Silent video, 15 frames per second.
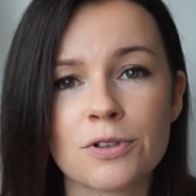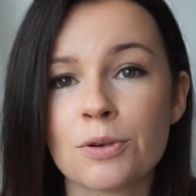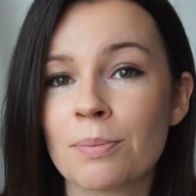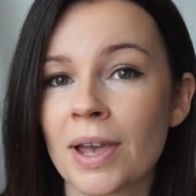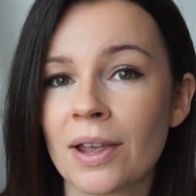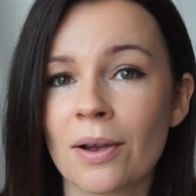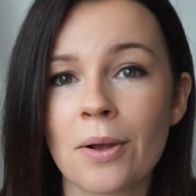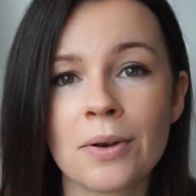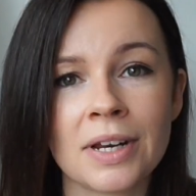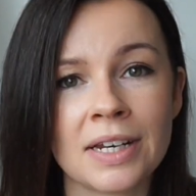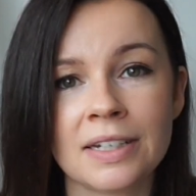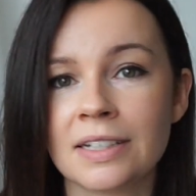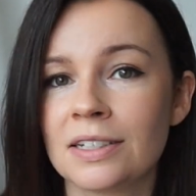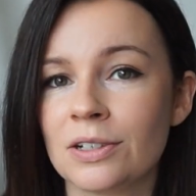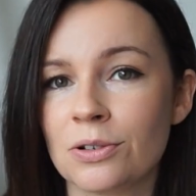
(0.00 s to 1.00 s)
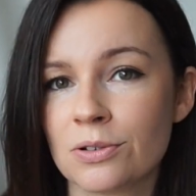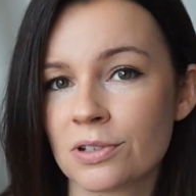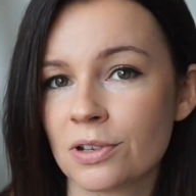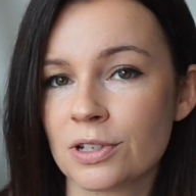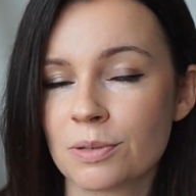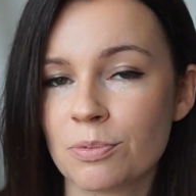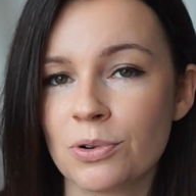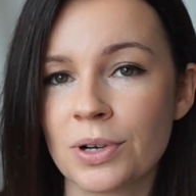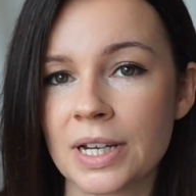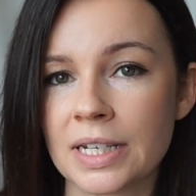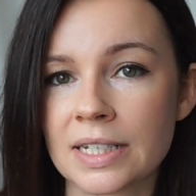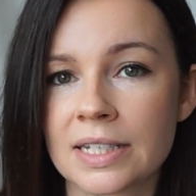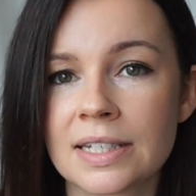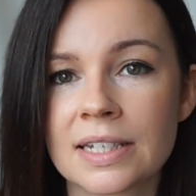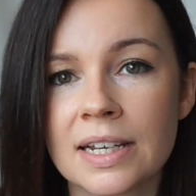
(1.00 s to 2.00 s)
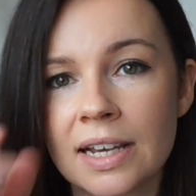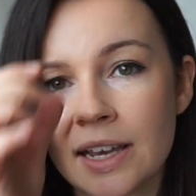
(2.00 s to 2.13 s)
You may only need to use those points,